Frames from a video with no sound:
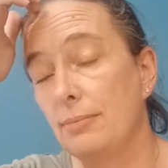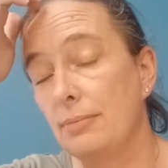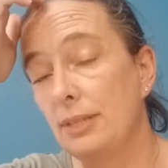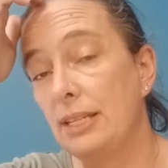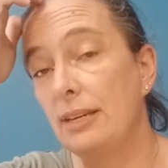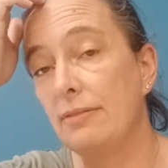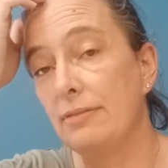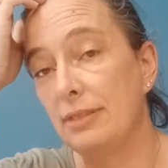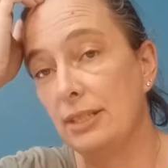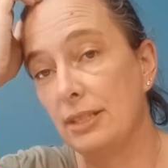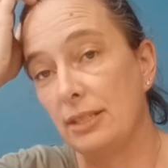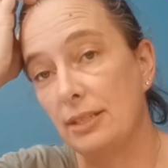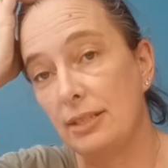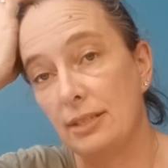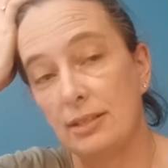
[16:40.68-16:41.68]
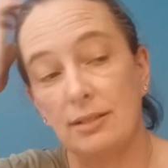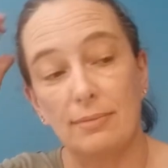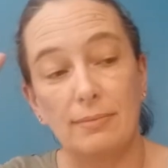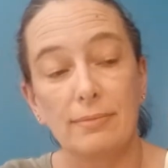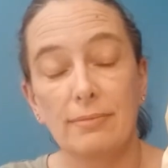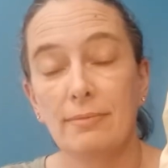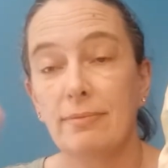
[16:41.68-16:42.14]
give in the
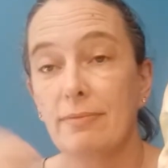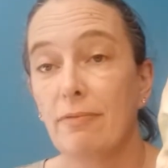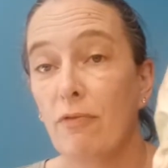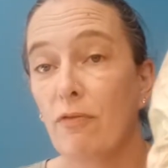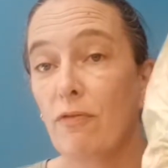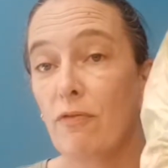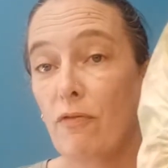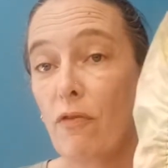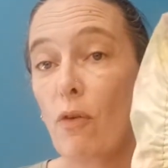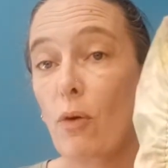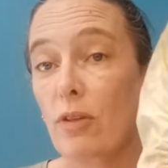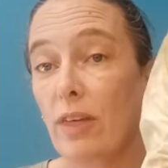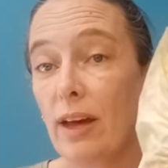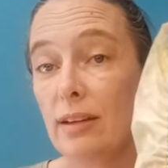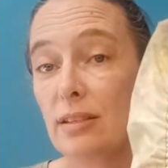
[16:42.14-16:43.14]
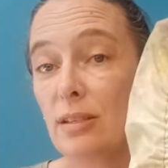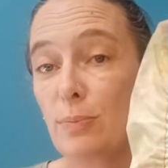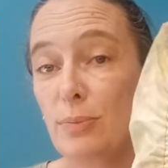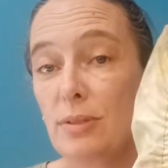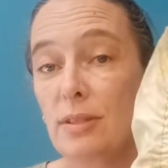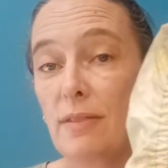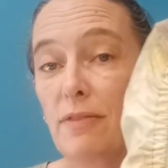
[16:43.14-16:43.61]
system for that
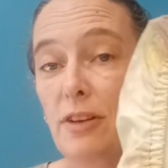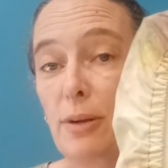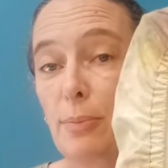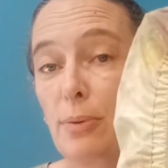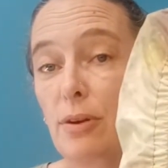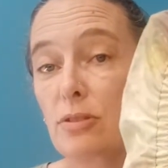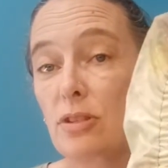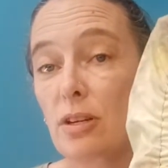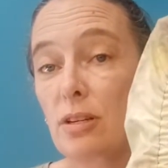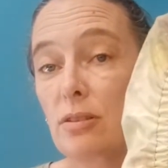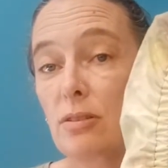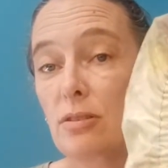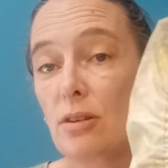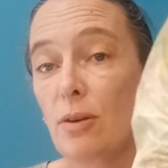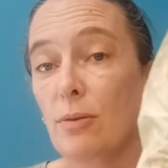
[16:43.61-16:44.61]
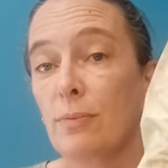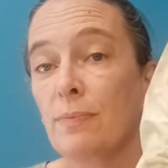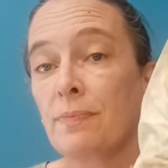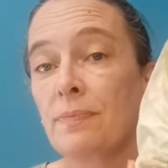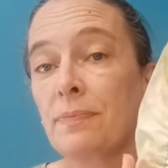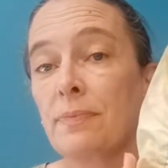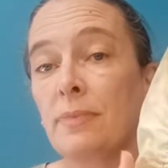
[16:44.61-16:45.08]
specific project. So,
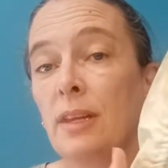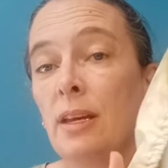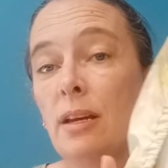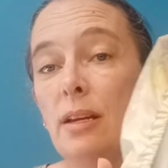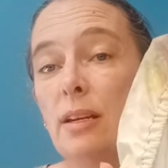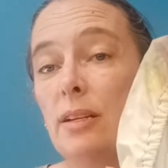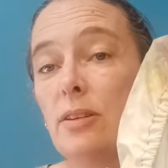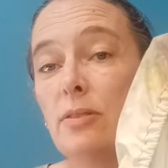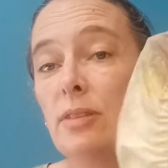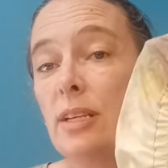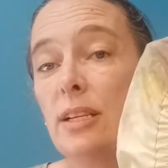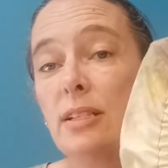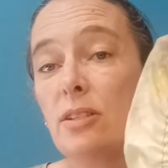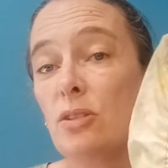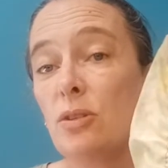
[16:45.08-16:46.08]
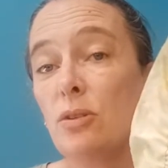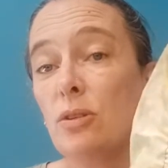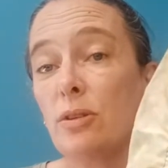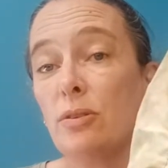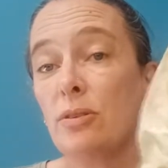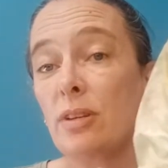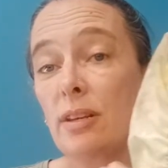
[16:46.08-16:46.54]
and I don't think it's too
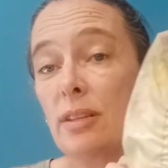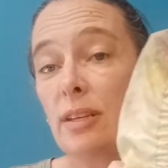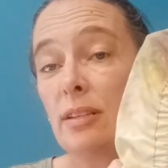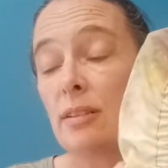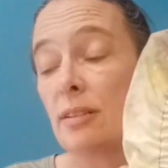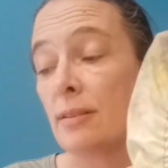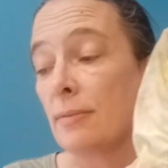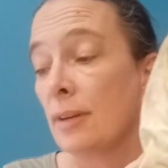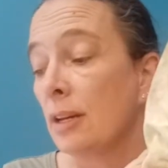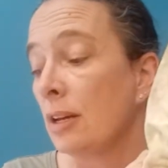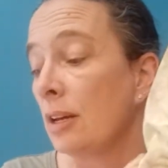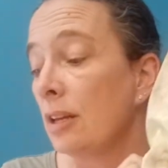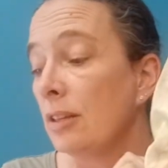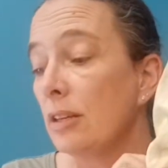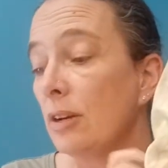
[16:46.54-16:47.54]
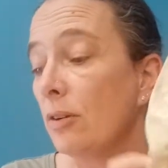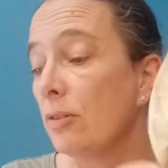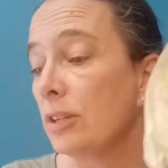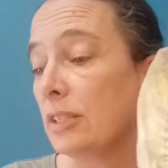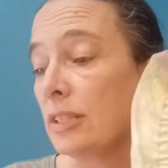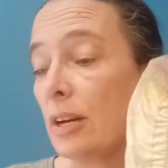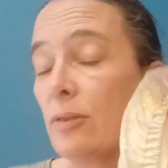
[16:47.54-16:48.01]
loose on this. The
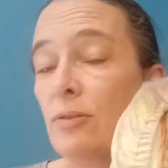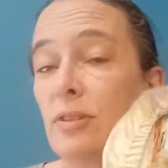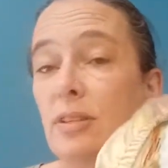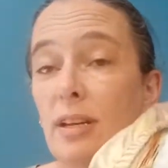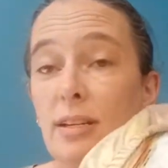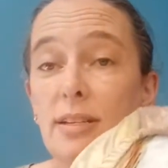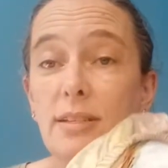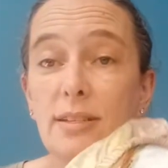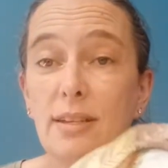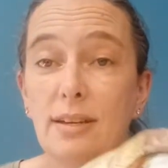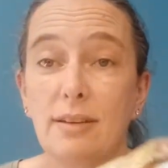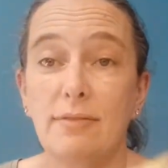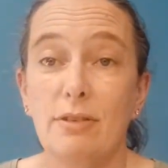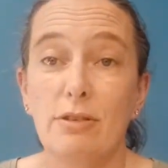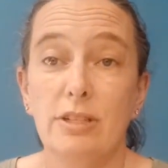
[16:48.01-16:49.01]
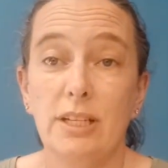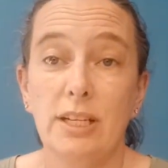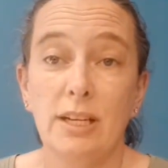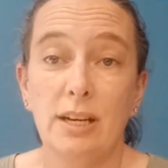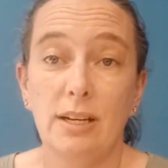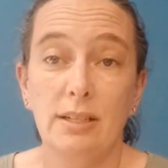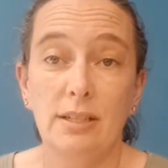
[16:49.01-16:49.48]
only downside is that I've already
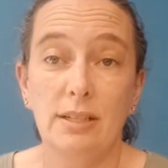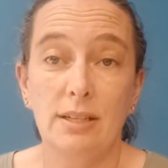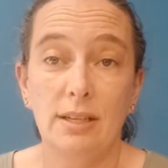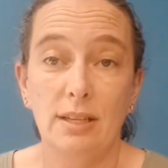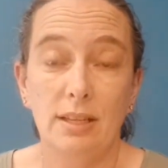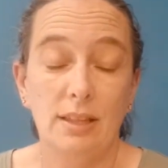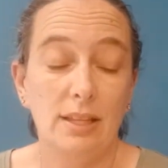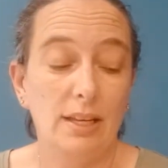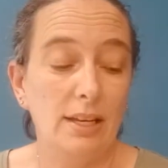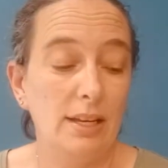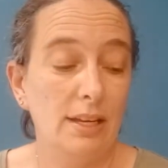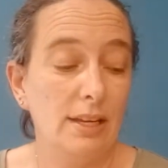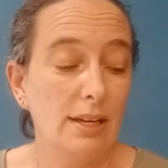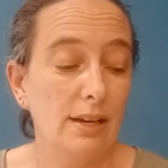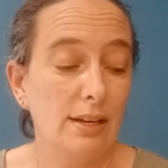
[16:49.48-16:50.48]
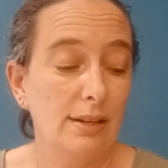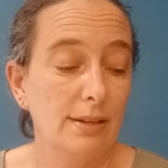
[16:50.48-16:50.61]
cut the